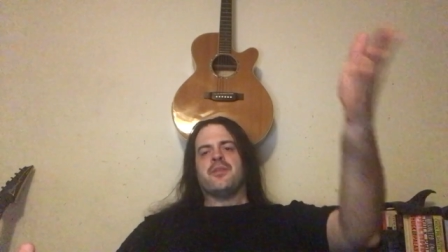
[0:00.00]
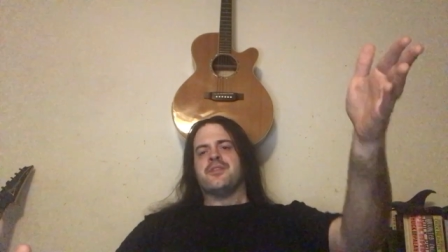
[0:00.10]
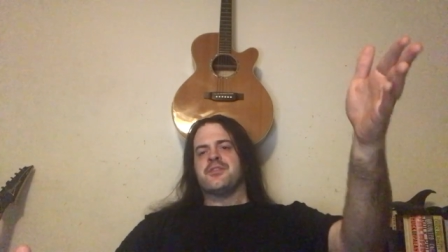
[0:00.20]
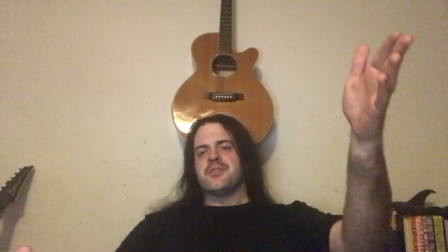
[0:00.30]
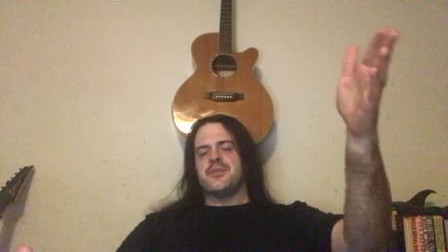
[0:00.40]
of
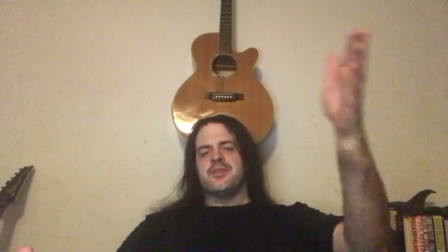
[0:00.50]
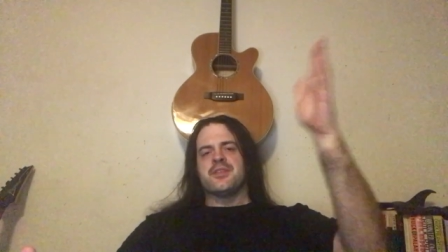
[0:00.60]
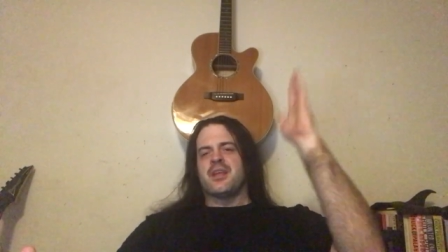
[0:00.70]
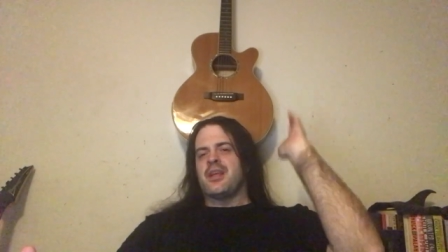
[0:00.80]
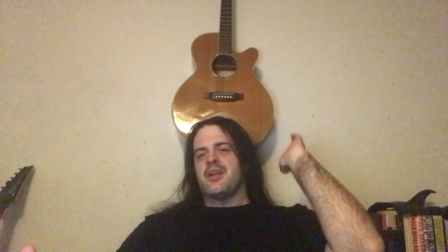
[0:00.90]
the students.
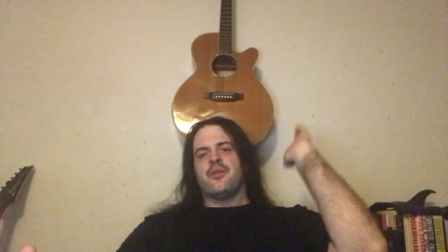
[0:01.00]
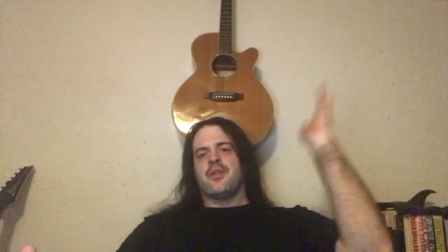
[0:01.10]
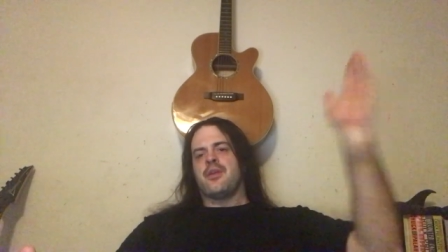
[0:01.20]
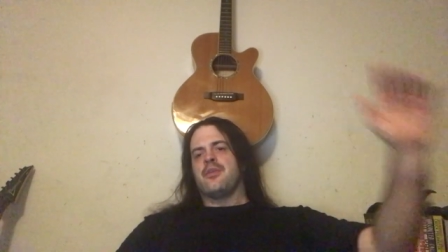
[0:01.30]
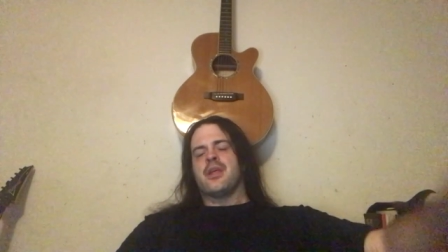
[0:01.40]
Again, I don't
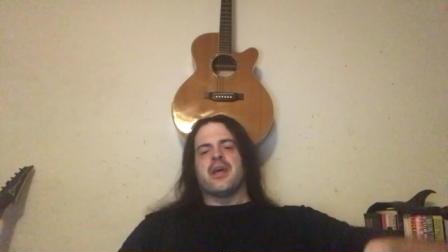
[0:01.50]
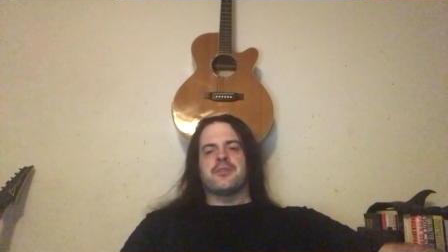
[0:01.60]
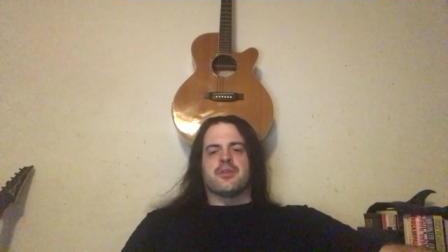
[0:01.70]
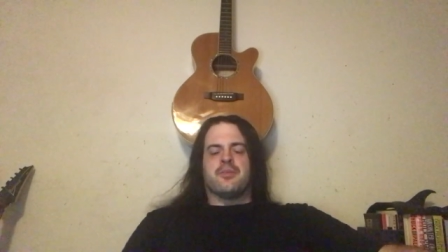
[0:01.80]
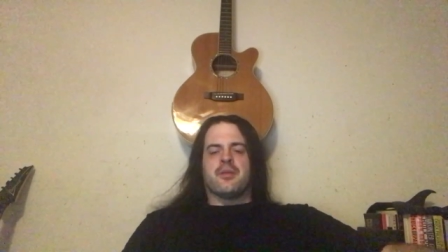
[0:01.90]
think you can
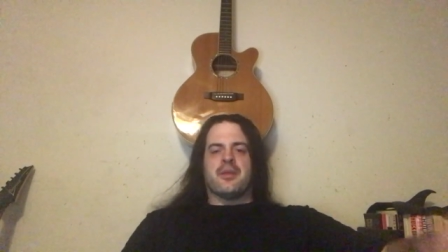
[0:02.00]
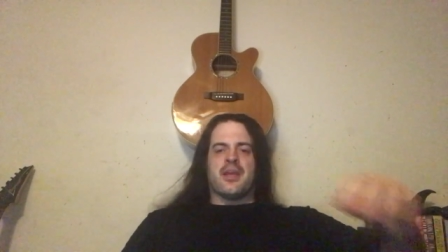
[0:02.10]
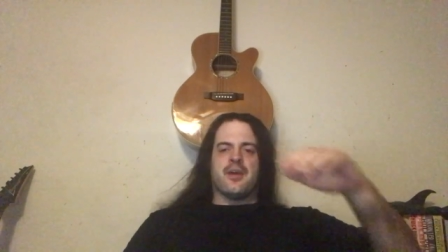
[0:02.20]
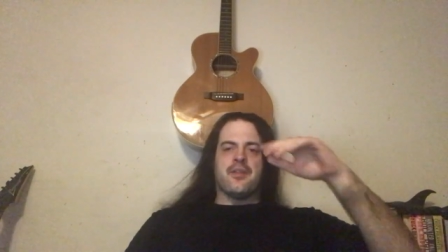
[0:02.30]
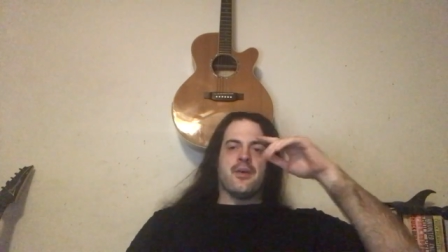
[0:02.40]
actually pick me
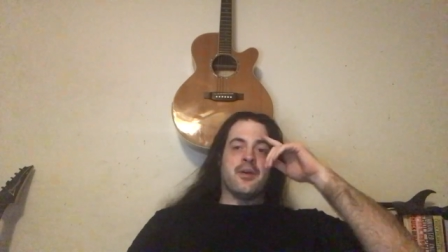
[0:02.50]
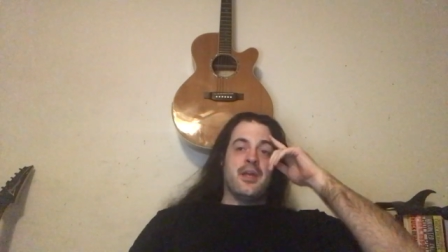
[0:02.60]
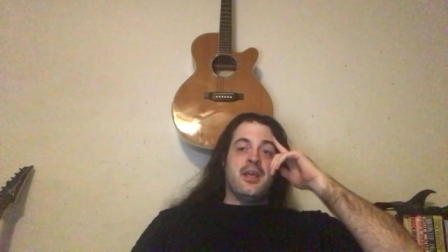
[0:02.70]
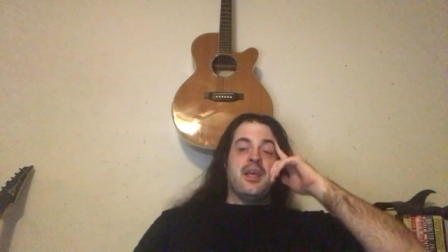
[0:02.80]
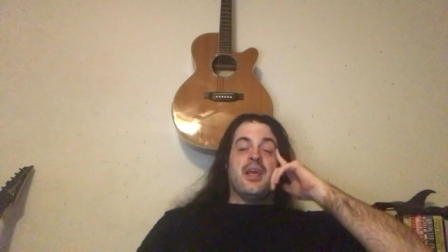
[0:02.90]
out though.
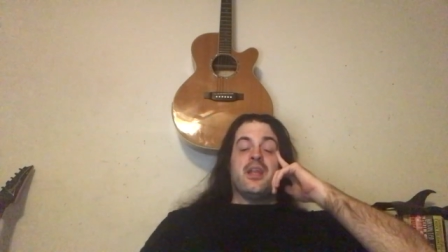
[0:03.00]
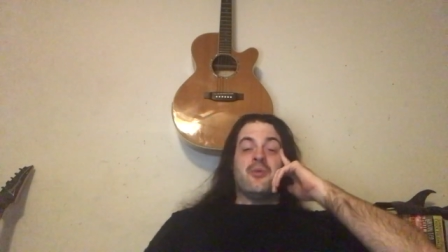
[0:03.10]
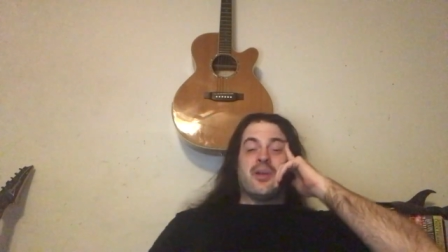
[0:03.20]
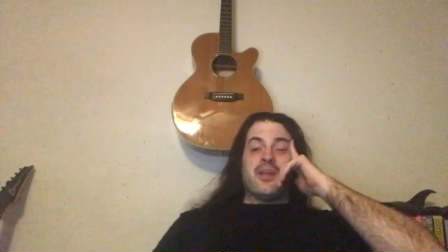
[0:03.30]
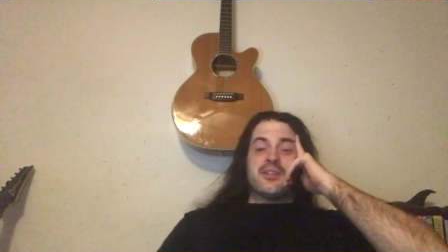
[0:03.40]

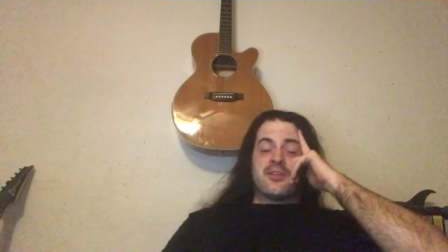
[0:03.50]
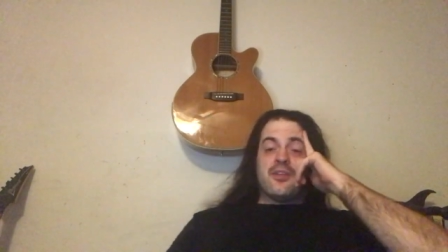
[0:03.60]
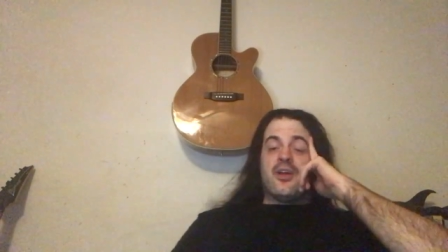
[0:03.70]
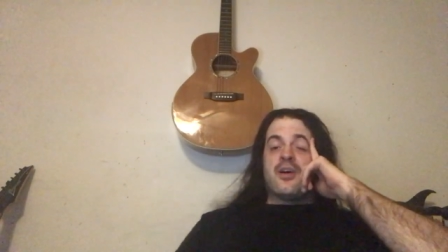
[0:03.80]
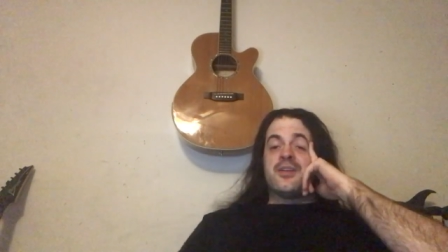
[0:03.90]
Anyway, that's a
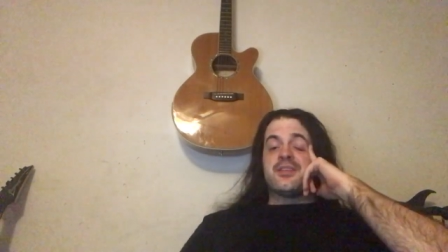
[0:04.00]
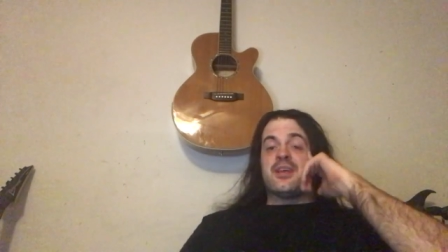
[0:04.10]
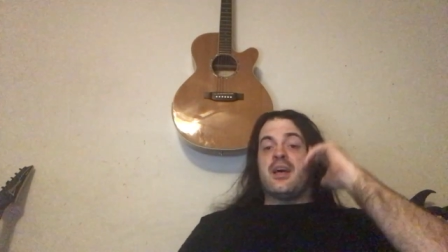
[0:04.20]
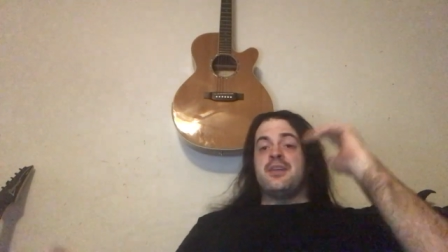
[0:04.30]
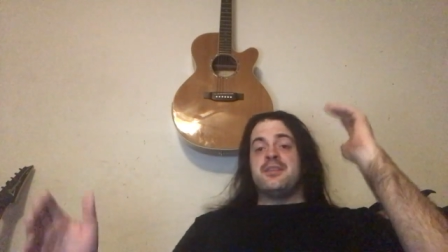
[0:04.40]
long
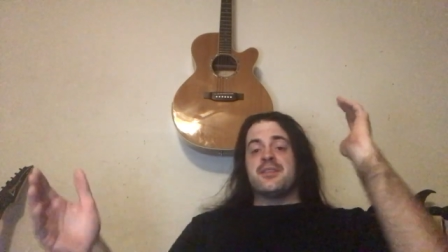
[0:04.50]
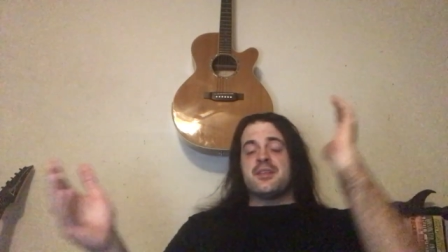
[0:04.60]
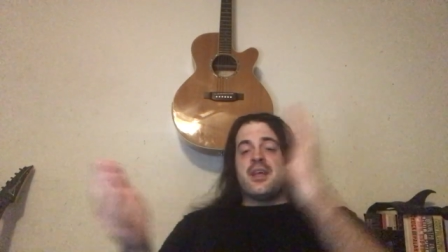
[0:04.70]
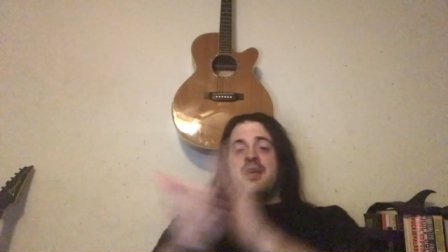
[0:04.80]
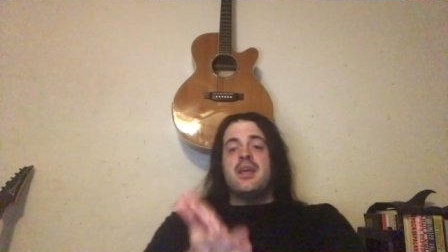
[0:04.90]
aside to
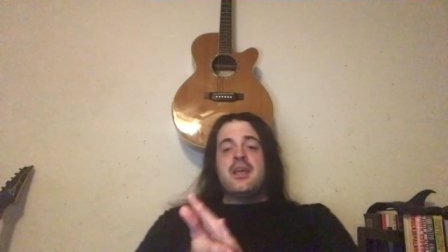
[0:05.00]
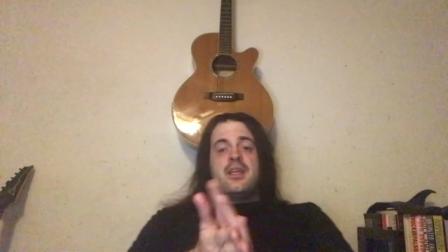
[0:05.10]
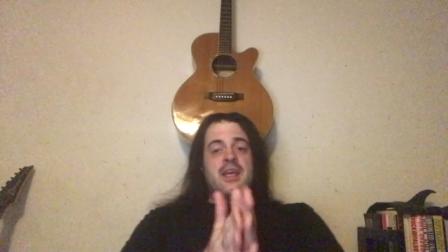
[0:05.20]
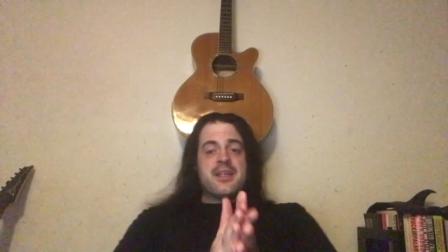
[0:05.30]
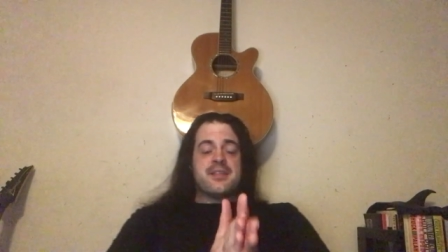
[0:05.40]
say
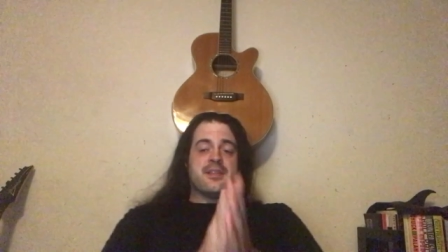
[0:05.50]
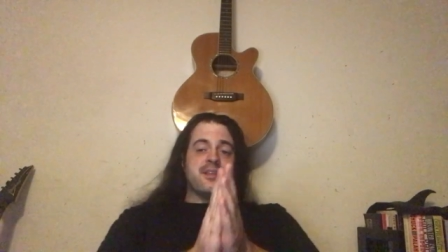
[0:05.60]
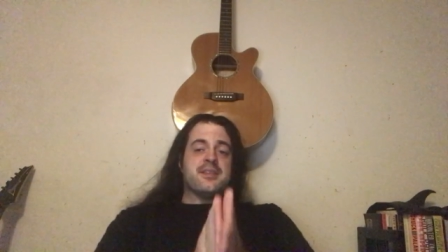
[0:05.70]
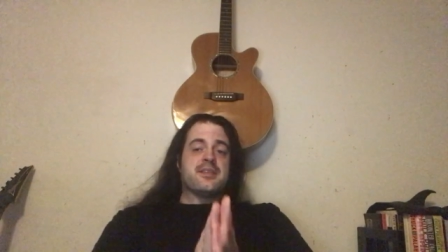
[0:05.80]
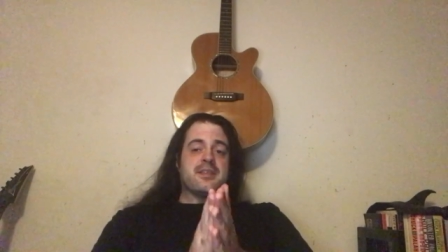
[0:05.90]
yes,
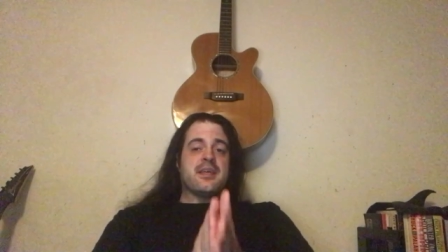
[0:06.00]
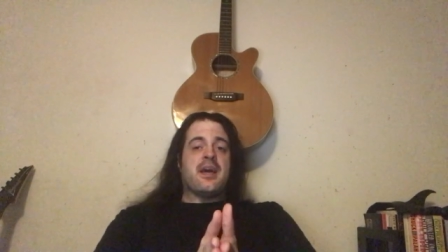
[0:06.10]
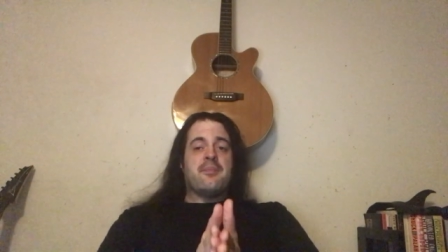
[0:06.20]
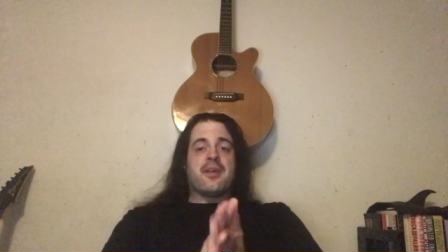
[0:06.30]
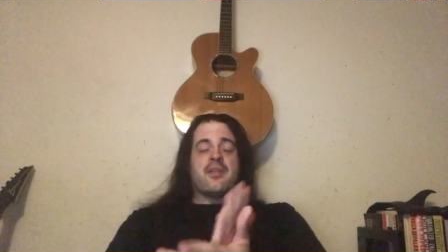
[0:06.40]
this is a
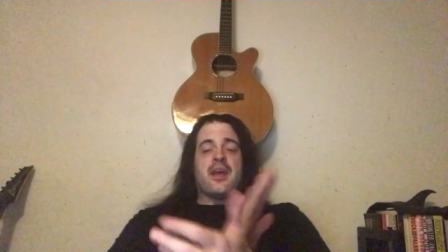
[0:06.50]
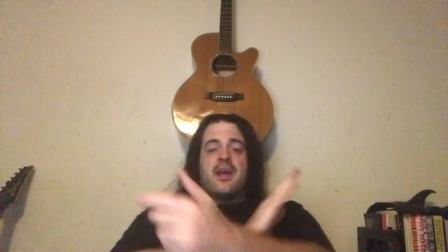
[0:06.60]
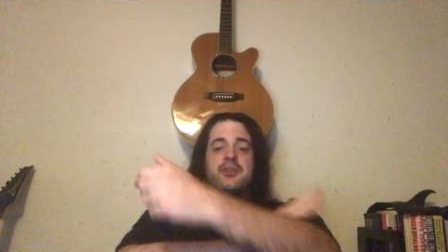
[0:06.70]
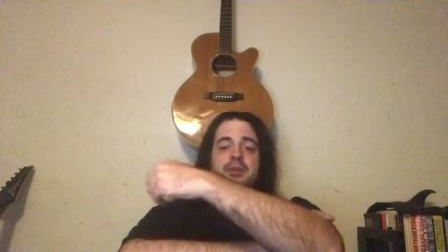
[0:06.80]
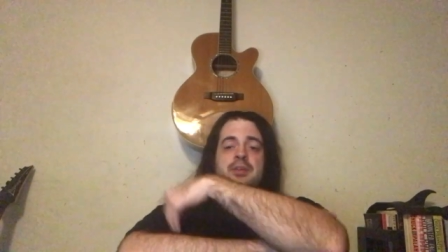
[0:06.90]
topic that I
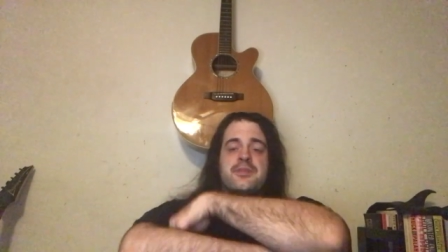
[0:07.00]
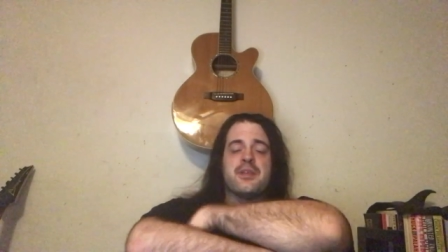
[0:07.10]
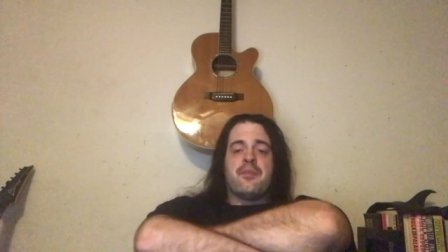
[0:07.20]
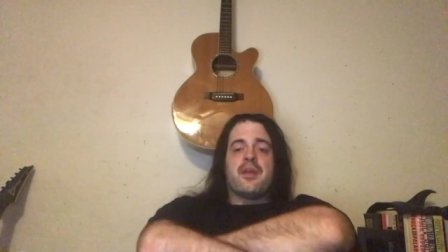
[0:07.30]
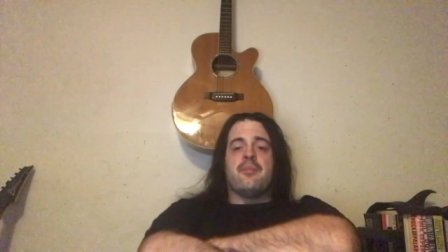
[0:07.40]
actually know
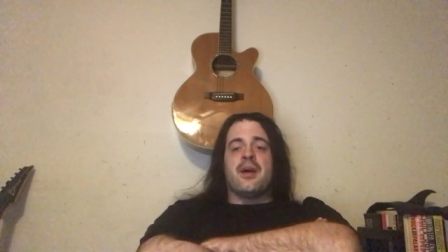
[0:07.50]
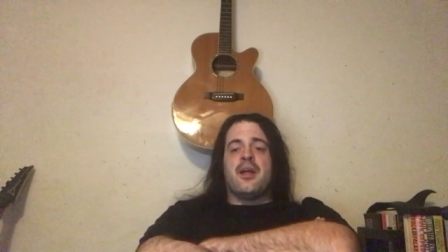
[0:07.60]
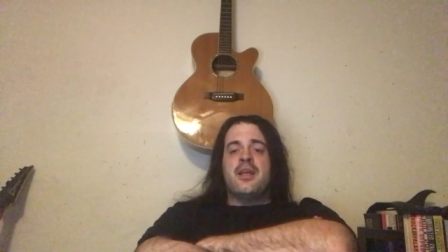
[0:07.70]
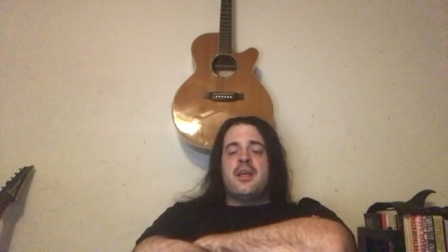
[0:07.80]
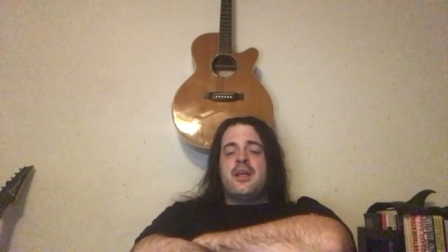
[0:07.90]
something about.